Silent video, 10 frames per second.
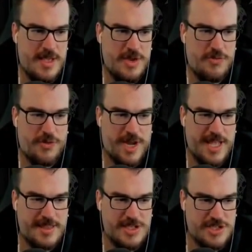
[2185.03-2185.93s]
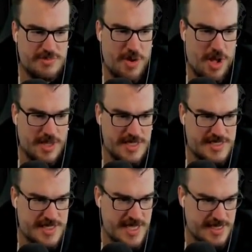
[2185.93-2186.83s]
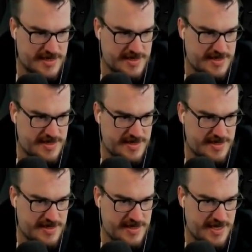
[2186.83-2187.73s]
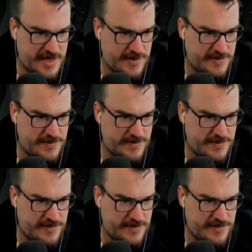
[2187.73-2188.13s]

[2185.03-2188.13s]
you forget the smallest things, you know?